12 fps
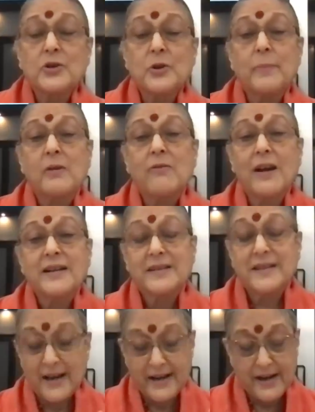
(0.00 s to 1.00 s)
So Bhagwan
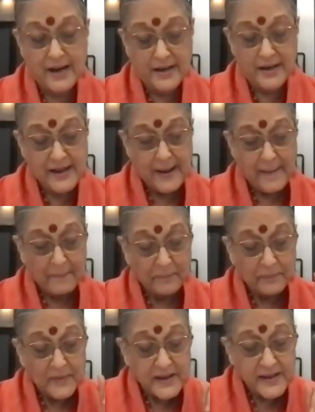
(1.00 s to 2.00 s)
is telling us,
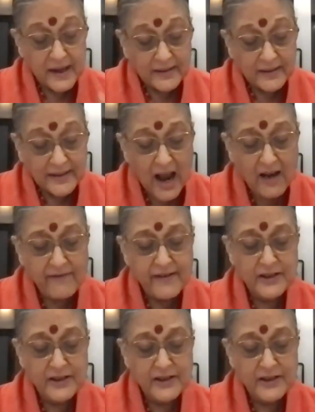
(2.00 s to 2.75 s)
Yatha